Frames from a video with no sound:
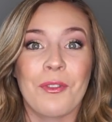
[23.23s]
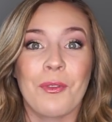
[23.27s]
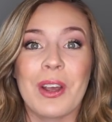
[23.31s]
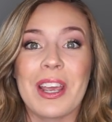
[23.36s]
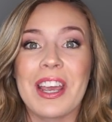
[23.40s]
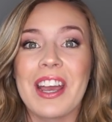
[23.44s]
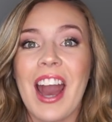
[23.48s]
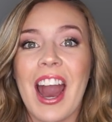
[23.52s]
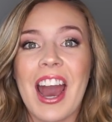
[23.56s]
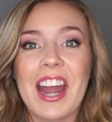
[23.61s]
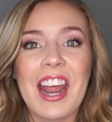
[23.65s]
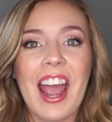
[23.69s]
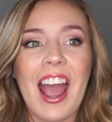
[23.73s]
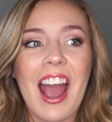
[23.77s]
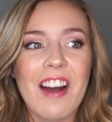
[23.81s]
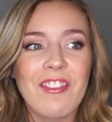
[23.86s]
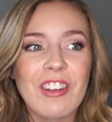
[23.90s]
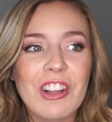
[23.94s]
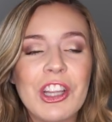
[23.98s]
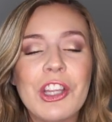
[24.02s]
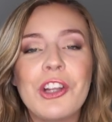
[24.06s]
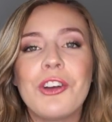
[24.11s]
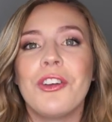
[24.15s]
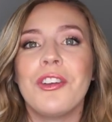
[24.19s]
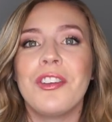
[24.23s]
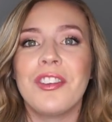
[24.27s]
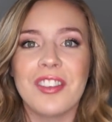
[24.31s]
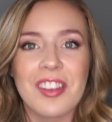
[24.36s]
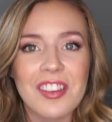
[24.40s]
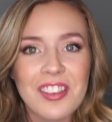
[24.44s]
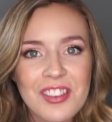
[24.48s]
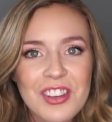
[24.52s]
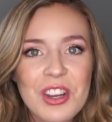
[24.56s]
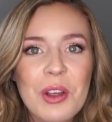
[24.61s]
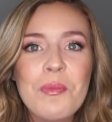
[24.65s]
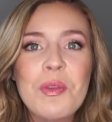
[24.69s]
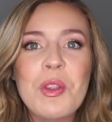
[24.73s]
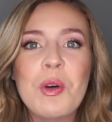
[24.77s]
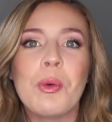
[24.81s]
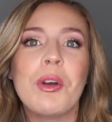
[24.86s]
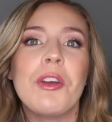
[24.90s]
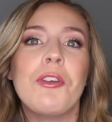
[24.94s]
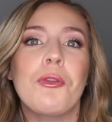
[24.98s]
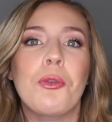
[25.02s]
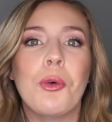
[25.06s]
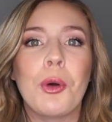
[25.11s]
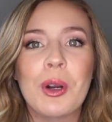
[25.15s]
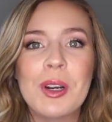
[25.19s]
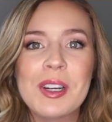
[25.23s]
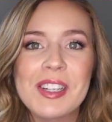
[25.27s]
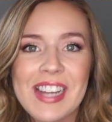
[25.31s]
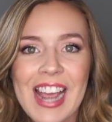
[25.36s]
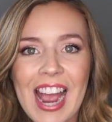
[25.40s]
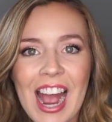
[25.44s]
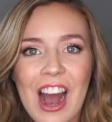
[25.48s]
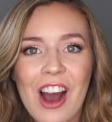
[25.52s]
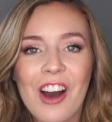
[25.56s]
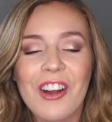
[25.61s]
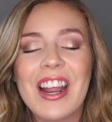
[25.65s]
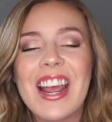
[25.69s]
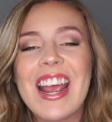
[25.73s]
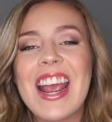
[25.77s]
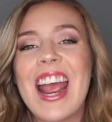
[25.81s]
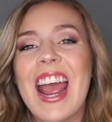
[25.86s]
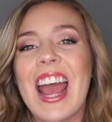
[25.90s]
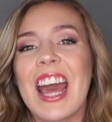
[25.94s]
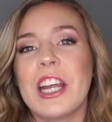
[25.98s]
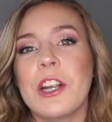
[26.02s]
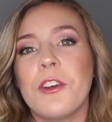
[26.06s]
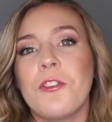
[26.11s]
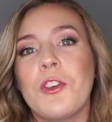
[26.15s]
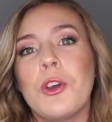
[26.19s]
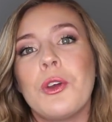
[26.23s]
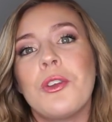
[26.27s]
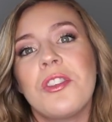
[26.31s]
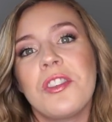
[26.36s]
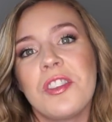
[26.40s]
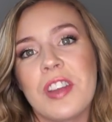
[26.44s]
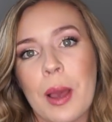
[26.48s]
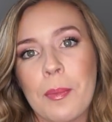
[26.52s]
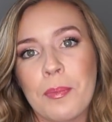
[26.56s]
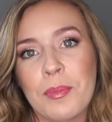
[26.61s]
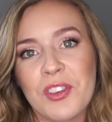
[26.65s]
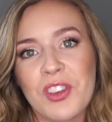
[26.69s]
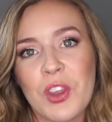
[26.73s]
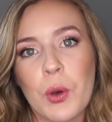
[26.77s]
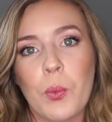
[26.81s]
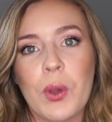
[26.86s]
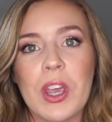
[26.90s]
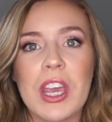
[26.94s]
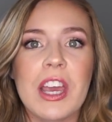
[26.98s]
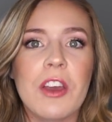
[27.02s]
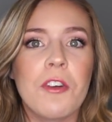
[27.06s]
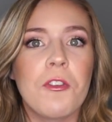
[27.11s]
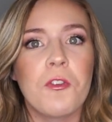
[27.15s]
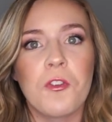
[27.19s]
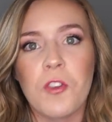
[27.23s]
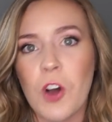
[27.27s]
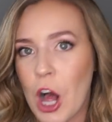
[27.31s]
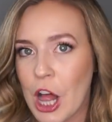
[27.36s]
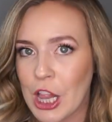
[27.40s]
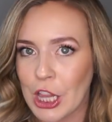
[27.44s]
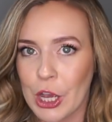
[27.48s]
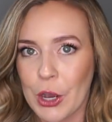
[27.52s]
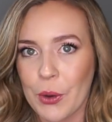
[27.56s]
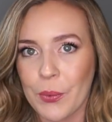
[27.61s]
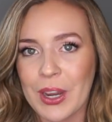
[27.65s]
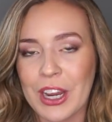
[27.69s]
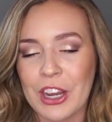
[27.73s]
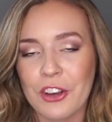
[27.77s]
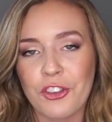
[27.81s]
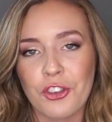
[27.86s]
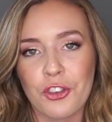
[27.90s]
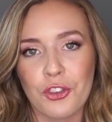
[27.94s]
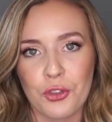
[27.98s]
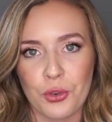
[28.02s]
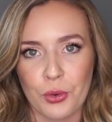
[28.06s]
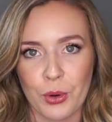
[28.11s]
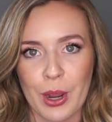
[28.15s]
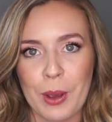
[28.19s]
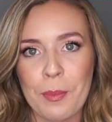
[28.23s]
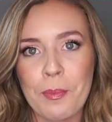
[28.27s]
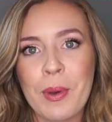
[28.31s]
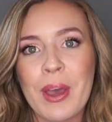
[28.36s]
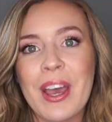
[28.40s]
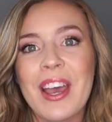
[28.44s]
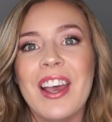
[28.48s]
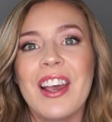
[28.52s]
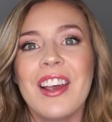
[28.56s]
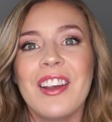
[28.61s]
We kind of have a little system that we've worked out and a few steps that we follow each trip.